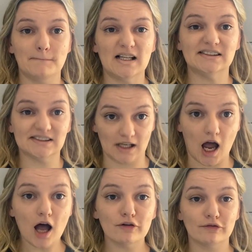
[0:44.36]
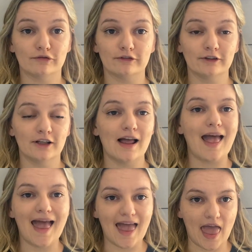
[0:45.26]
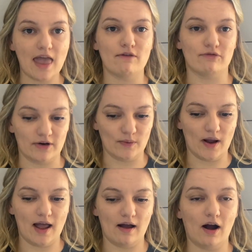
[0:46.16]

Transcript: stuff everywhere.